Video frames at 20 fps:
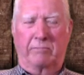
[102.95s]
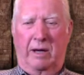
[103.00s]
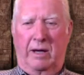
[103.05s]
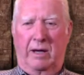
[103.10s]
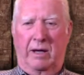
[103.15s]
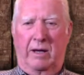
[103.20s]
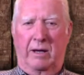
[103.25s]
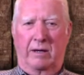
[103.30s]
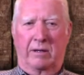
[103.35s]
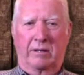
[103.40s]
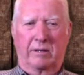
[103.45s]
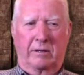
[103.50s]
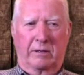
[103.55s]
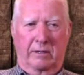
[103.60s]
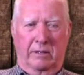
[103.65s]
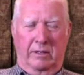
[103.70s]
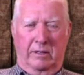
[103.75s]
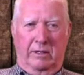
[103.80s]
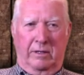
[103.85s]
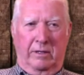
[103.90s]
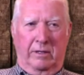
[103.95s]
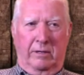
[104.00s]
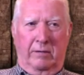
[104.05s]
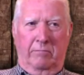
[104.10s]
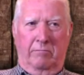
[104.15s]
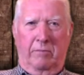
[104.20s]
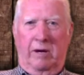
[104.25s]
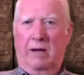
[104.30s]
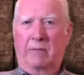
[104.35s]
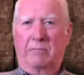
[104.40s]
My
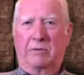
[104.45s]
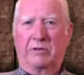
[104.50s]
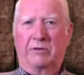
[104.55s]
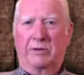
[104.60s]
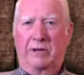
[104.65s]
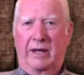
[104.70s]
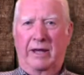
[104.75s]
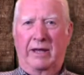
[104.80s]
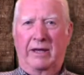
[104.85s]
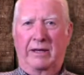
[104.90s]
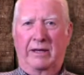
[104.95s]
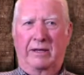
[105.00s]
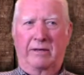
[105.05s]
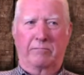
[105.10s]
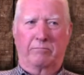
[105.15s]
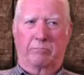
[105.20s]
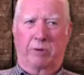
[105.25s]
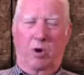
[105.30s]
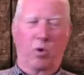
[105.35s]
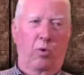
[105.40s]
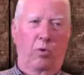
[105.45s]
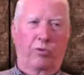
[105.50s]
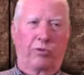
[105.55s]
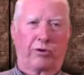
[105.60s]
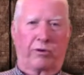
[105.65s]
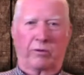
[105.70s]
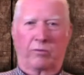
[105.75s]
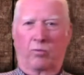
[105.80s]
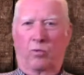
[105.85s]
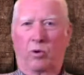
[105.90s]
mom and daddy,
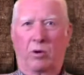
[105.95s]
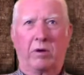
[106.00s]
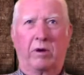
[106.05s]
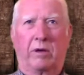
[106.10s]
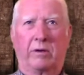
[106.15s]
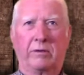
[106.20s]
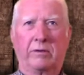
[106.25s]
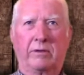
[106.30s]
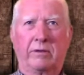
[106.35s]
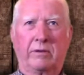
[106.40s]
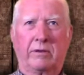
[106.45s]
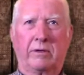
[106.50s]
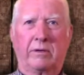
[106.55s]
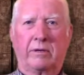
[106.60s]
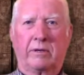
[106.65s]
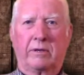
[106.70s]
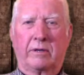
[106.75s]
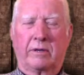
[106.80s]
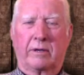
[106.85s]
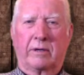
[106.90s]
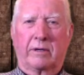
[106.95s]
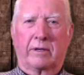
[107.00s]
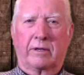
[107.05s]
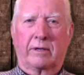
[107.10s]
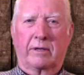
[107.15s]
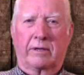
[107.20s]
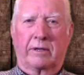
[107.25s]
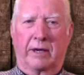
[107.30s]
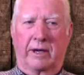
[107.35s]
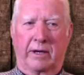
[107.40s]
both or one,
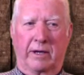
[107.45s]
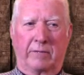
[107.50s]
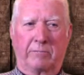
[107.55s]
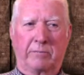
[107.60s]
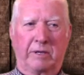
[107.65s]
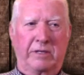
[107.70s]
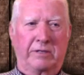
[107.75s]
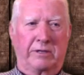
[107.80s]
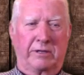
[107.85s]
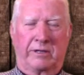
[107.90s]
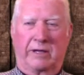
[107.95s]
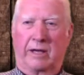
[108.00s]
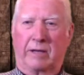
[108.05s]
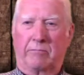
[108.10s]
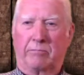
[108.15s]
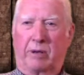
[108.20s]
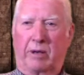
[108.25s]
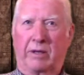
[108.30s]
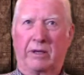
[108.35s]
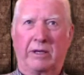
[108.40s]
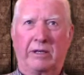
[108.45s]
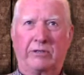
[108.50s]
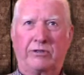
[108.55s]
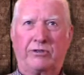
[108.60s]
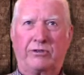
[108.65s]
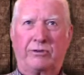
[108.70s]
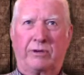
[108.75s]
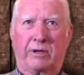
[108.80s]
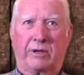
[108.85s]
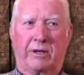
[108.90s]
carried me to that
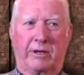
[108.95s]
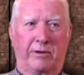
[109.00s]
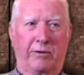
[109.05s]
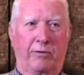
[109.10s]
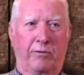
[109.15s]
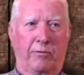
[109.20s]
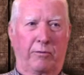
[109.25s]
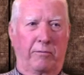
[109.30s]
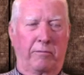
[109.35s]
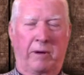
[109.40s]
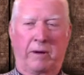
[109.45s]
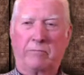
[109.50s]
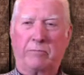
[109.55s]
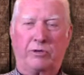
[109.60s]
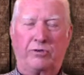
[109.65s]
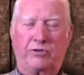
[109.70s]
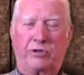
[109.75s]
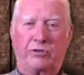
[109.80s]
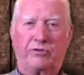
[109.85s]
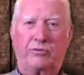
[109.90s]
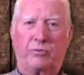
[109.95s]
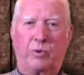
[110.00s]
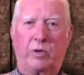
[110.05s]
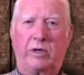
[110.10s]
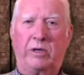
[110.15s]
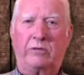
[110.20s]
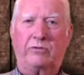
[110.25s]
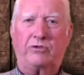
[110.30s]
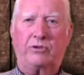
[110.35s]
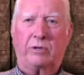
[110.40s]
place. I don't remember just
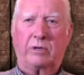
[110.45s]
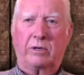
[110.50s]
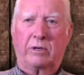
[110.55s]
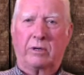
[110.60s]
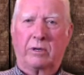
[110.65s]
which.